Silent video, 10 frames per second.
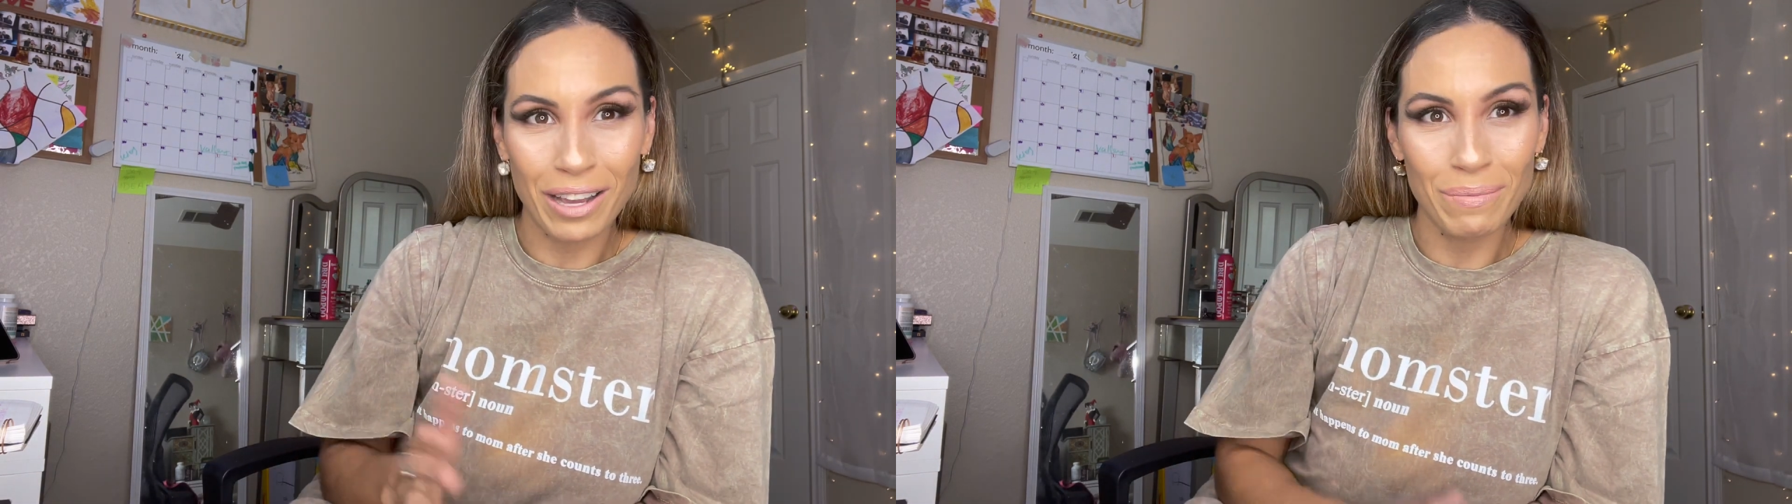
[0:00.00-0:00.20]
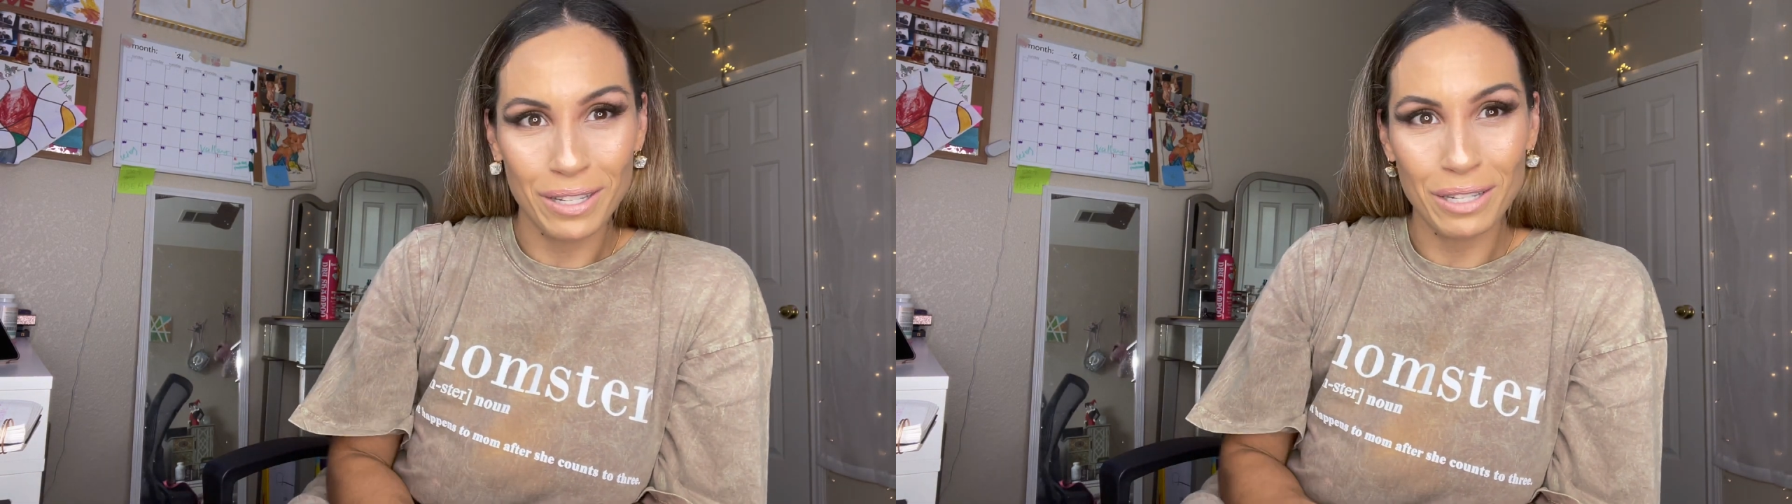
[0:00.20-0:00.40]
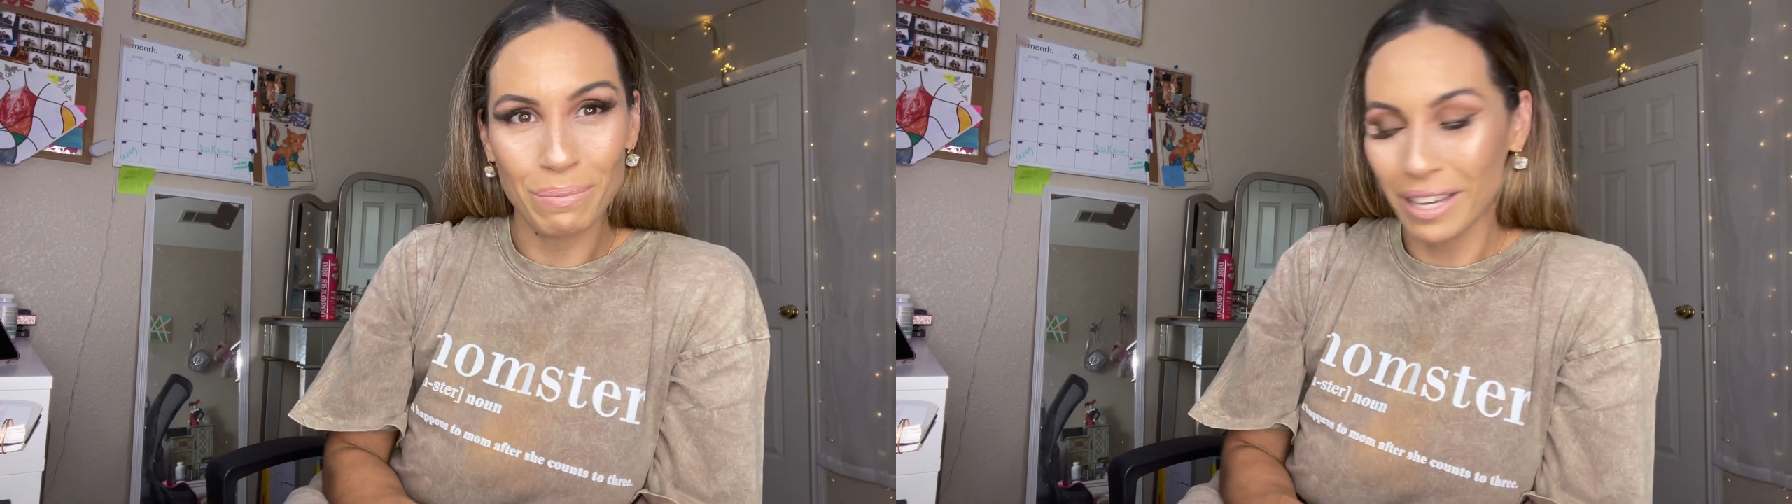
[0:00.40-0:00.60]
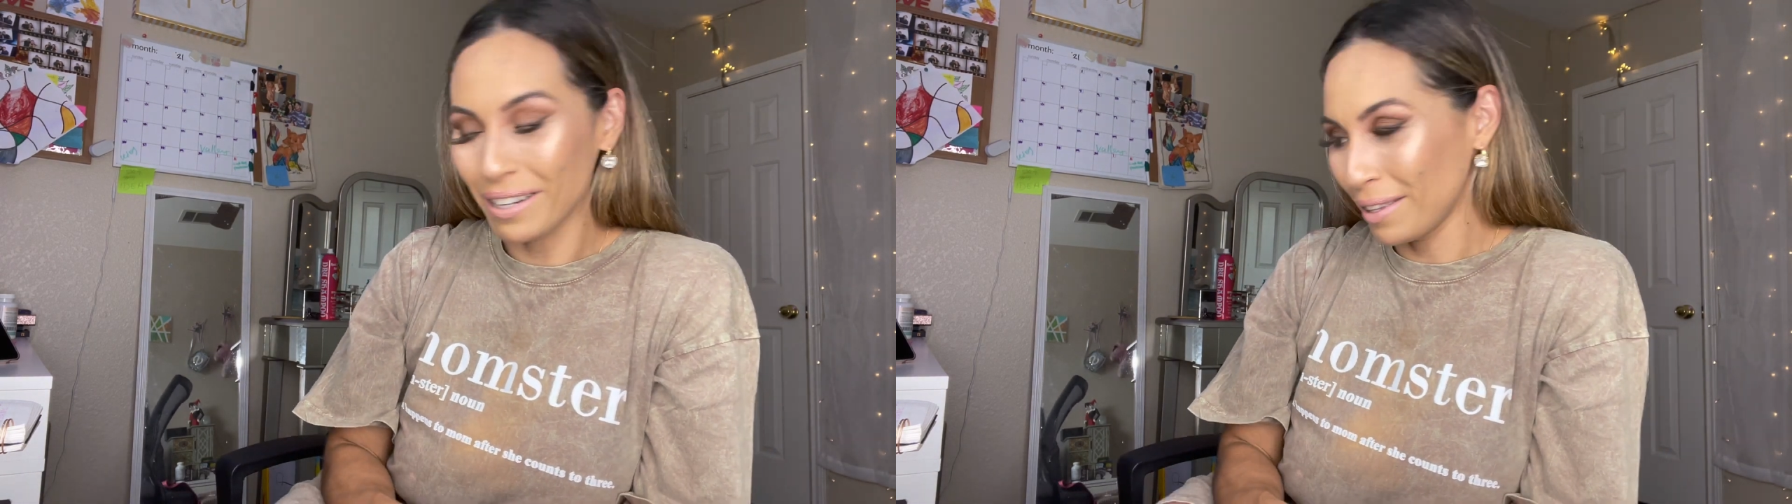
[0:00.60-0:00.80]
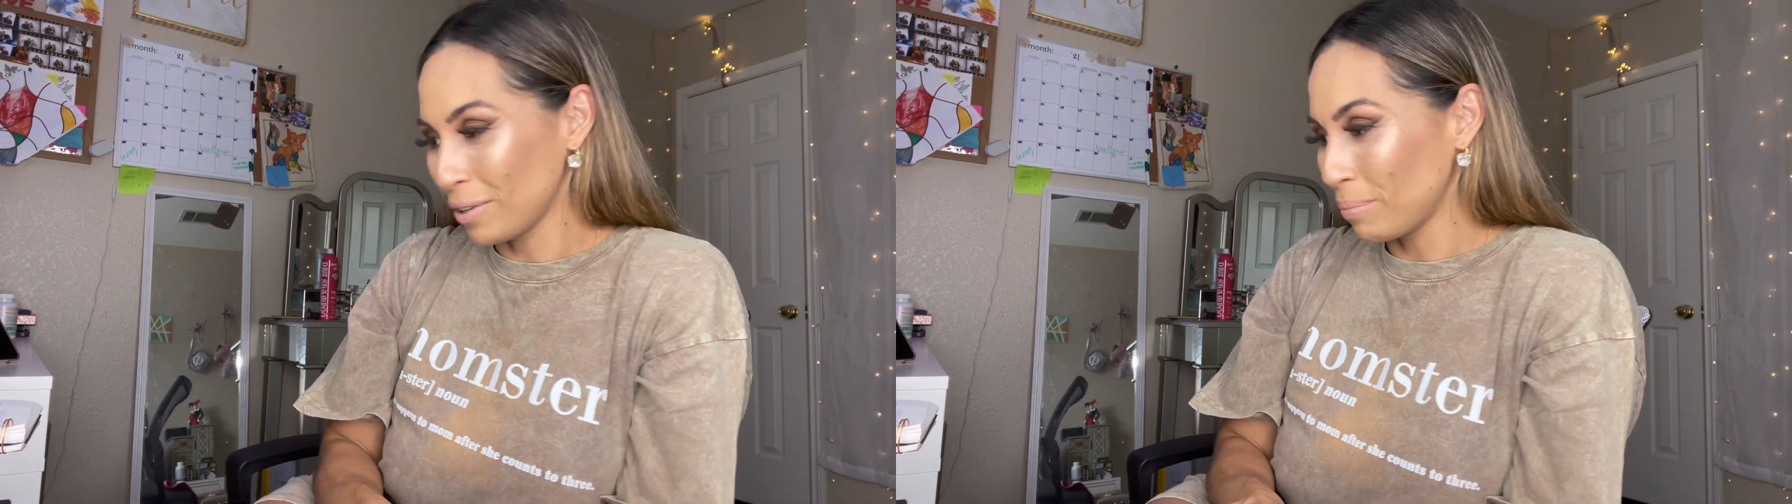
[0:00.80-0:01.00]
comes into play in
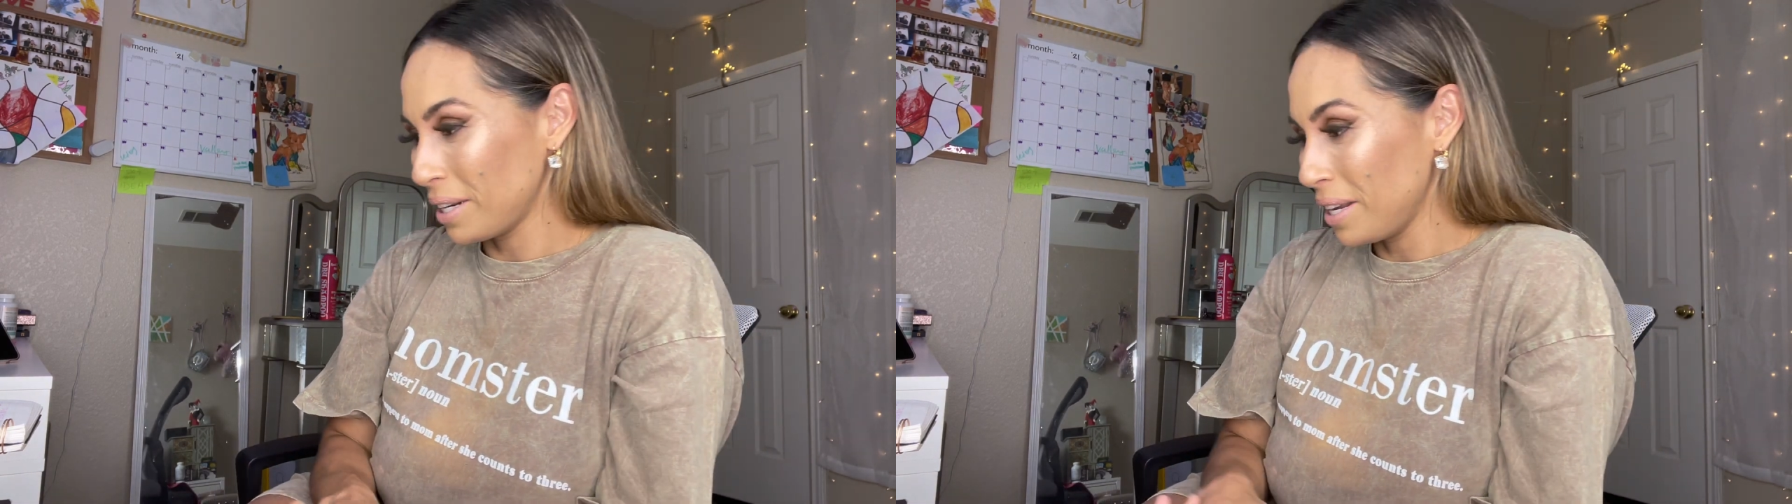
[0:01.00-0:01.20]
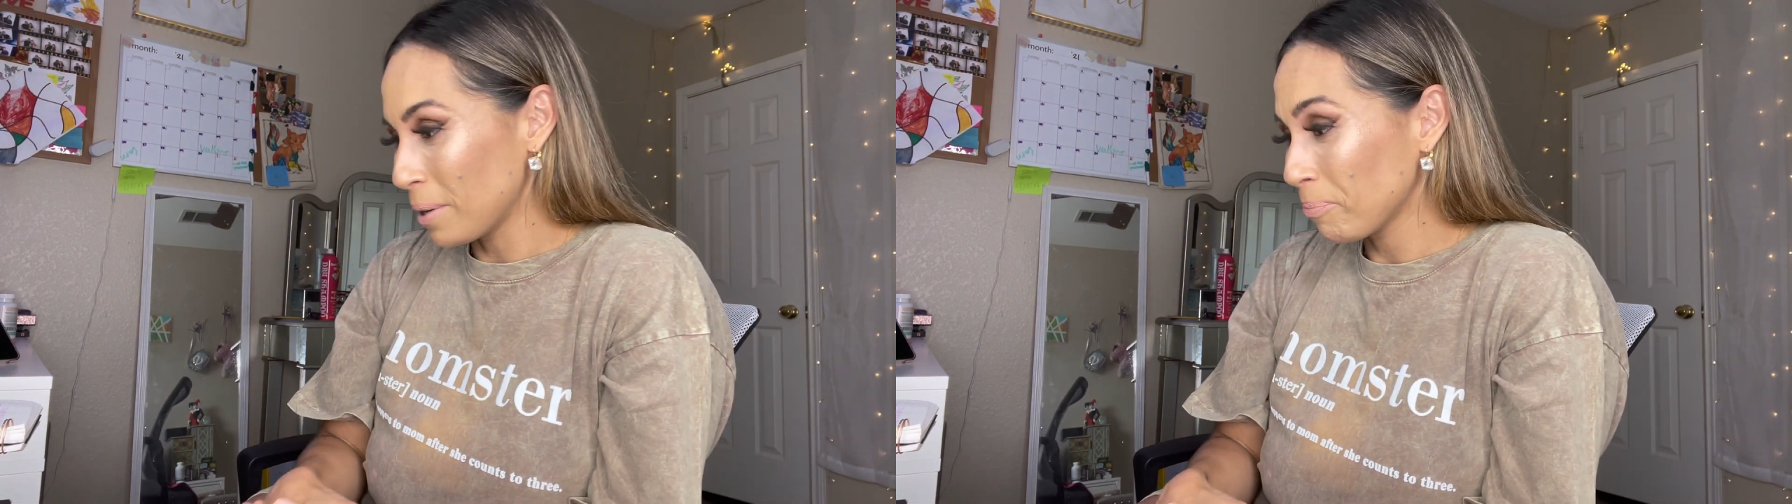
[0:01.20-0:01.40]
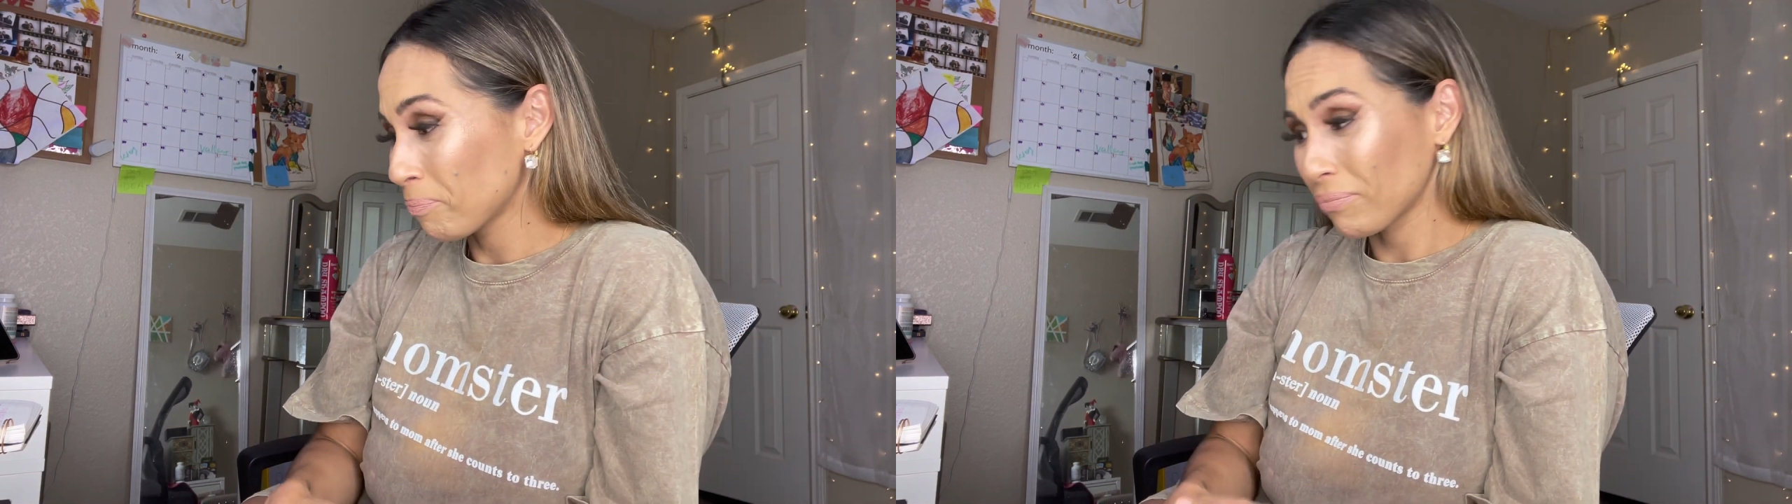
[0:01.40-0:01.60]
a little bit here.